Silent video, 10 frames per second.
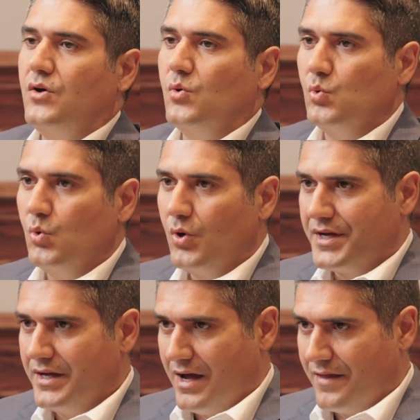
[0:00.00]

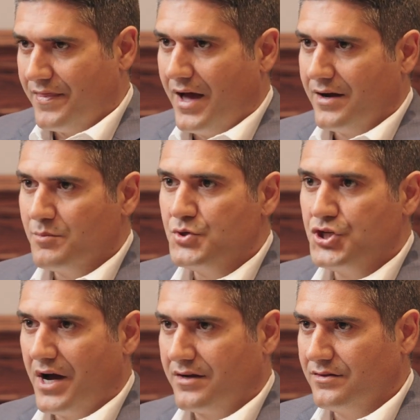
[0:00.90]
looking at that
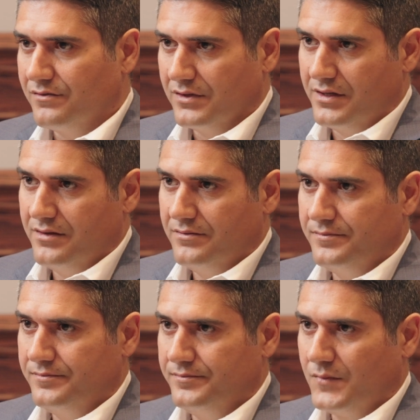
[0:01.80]
objectively,
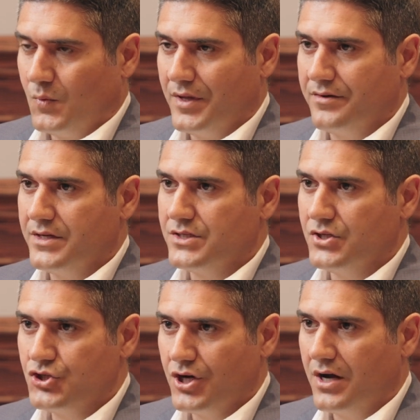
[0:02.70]
whether it's a
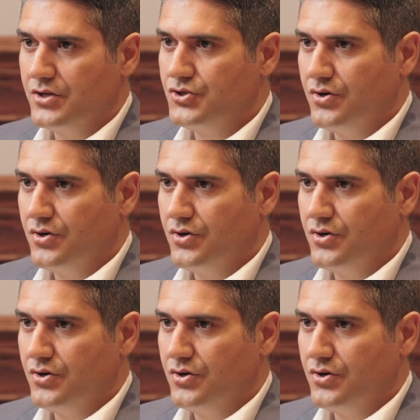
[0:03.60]
judge